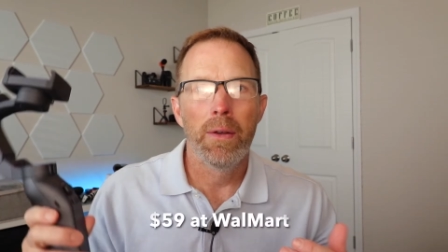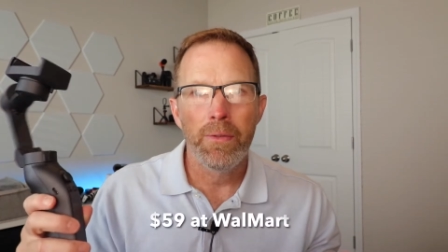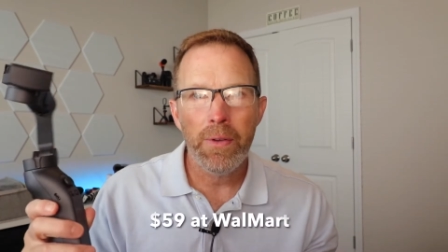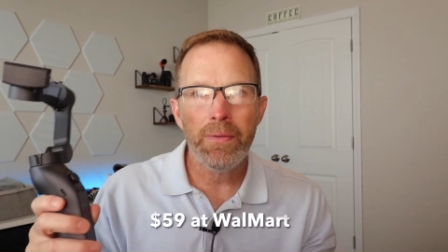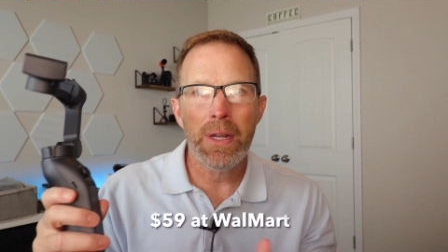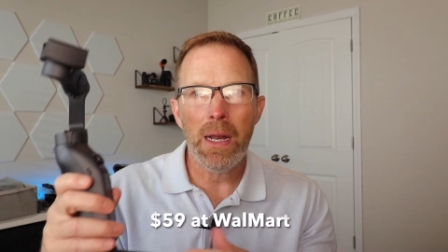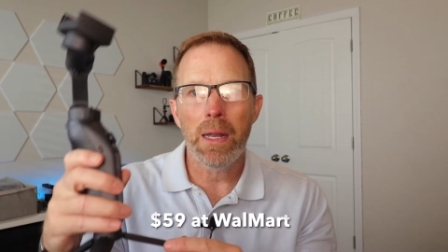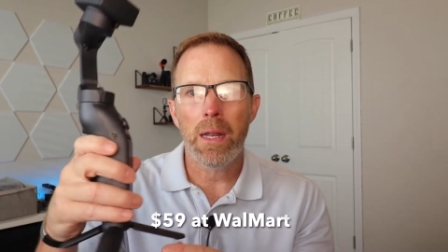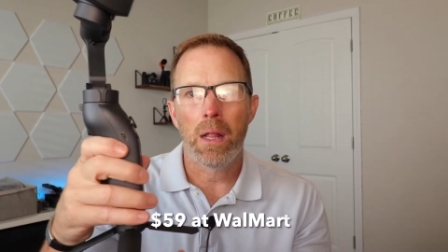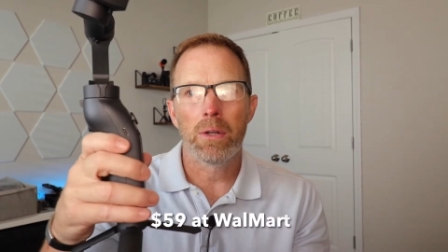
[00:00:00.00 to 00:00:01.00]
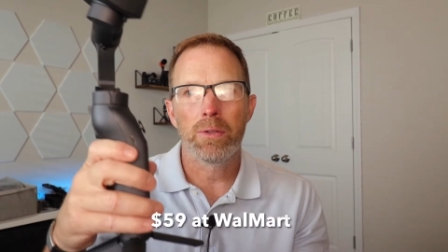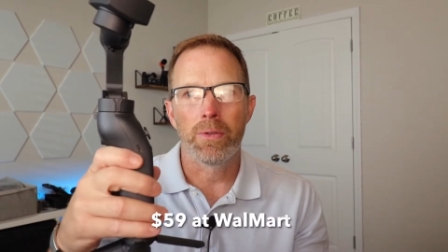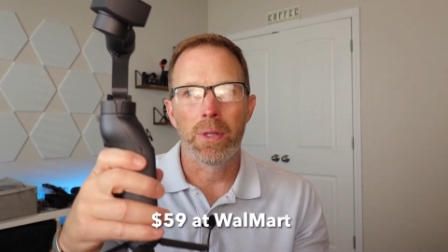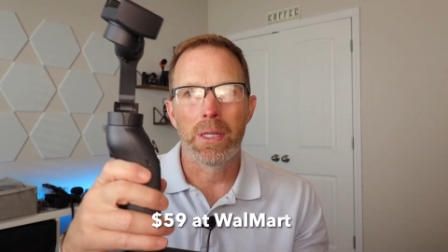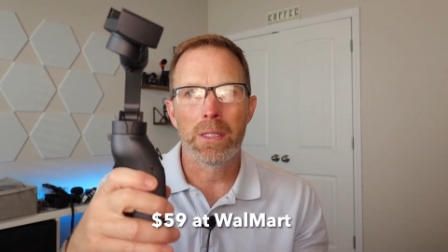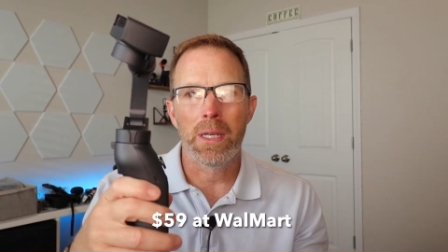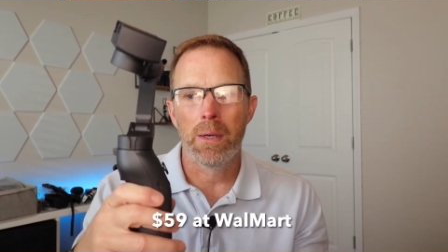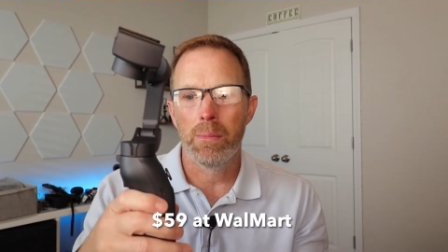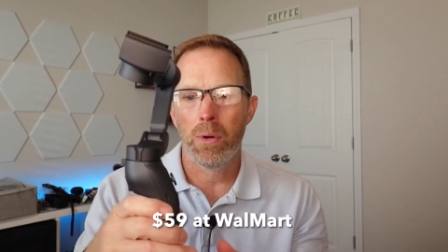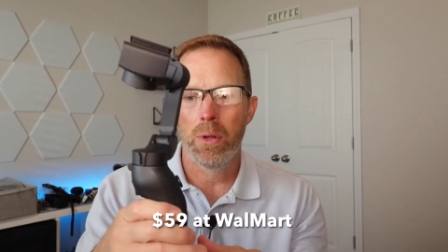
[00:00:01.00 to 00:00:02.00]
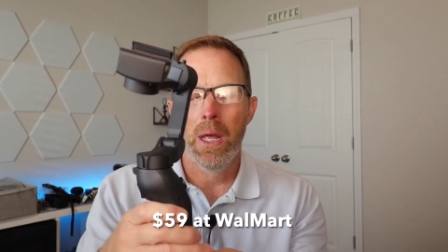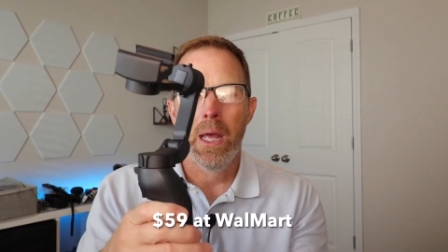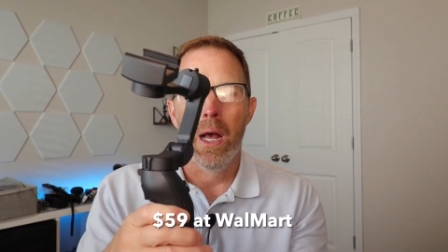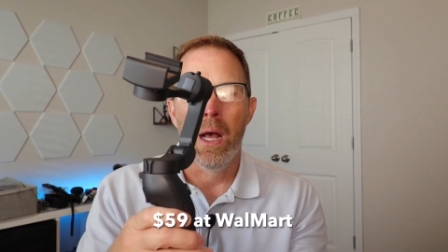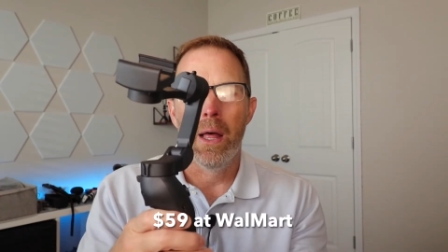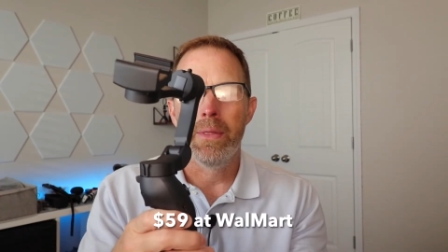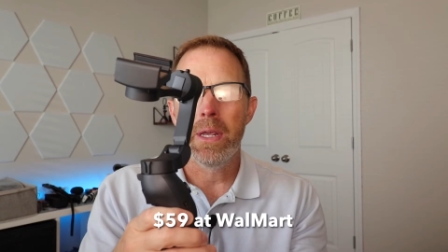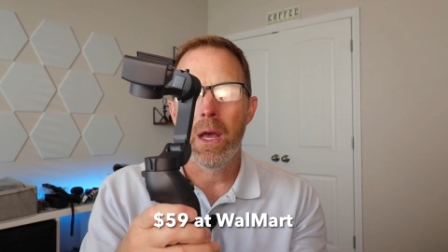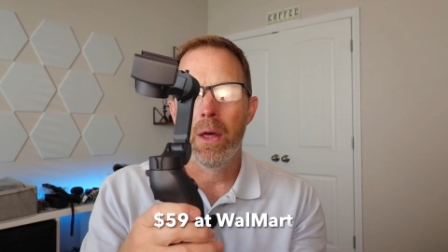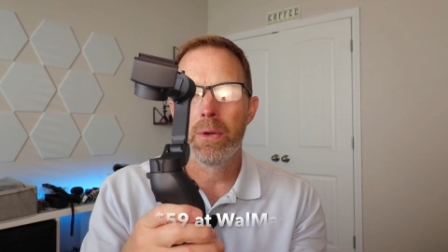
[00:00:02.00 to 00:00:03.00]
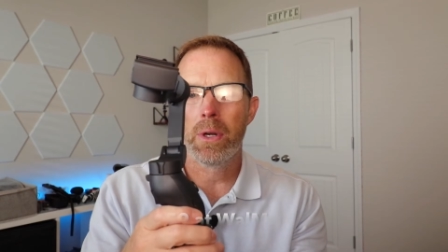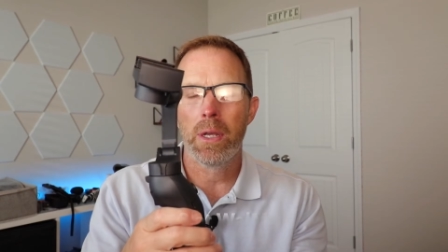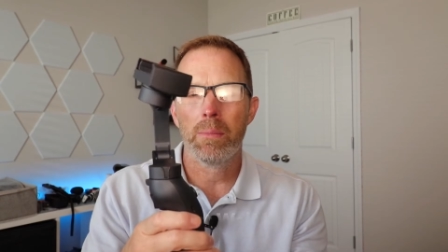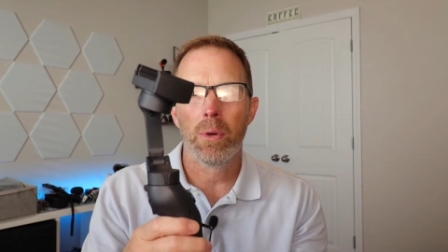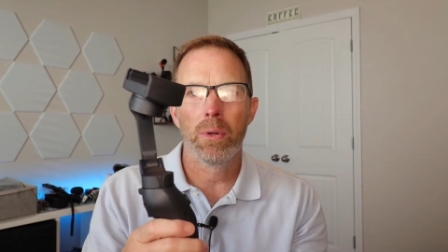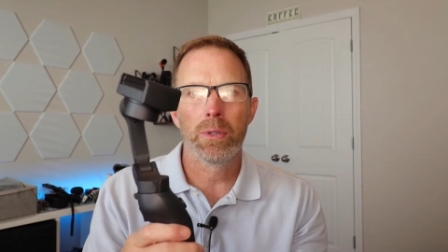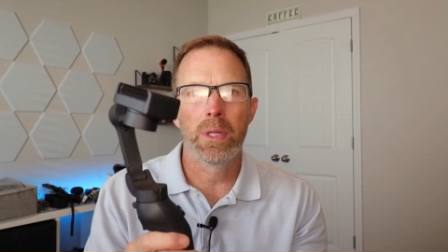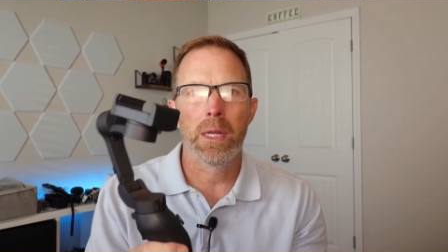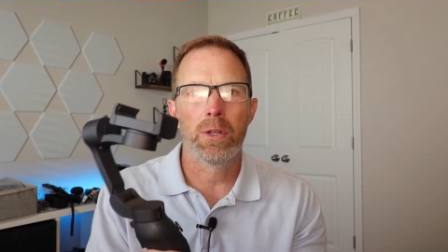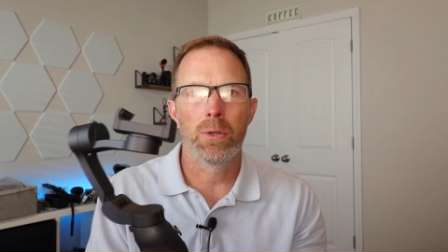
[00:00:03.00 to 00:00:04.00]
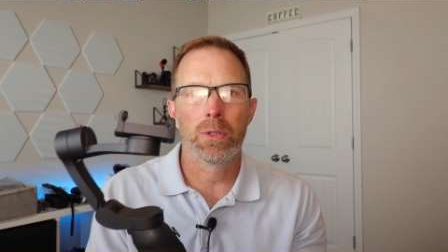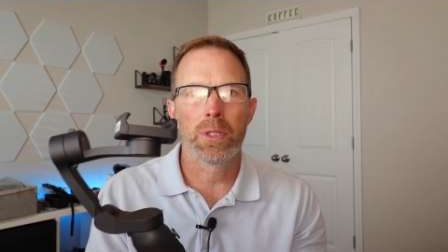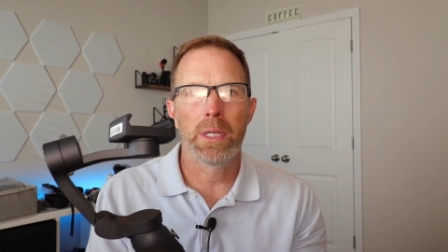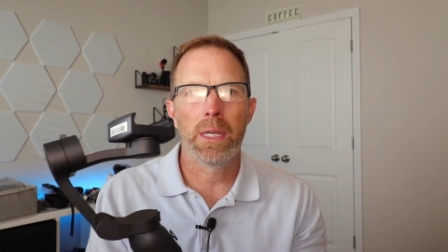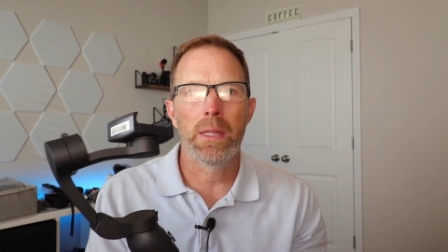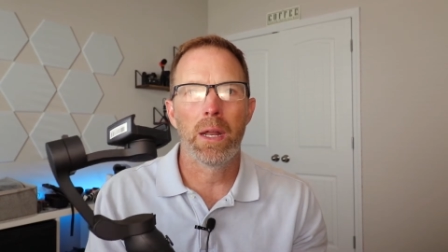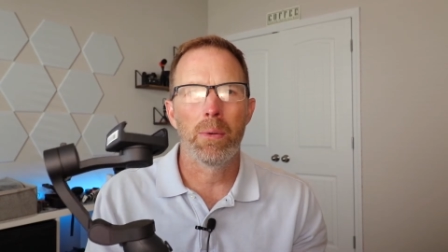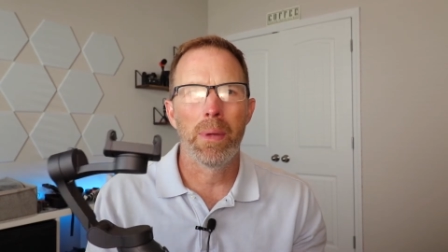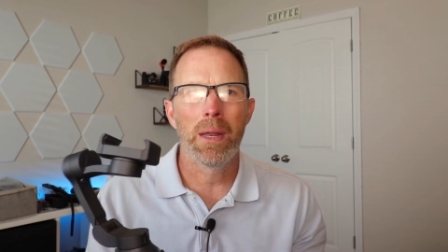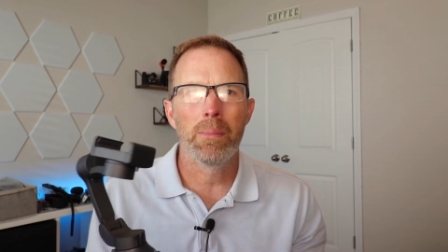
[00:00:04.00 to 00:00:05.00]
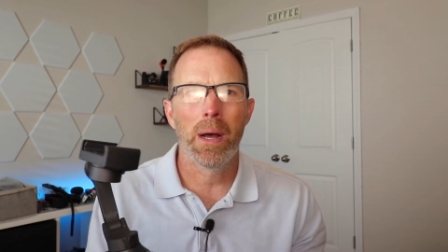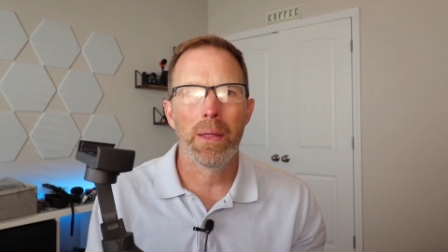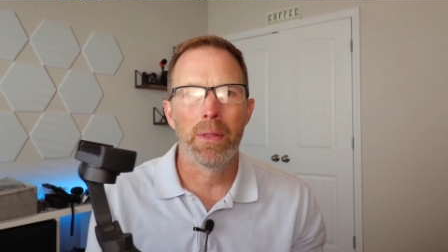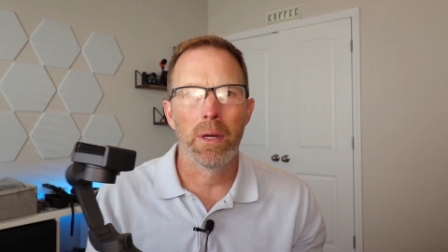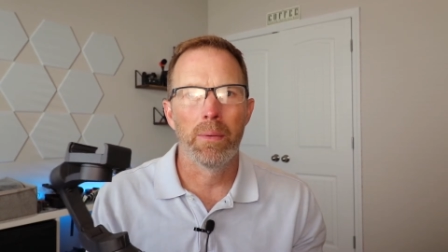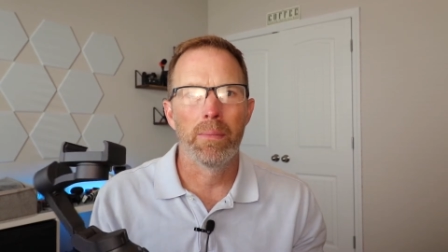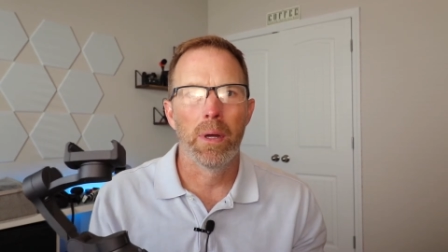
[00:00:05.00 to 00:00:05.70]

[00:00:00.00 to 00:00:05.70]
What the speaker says: $59 for this gimbal. The other gimbals that you'll see that are made by the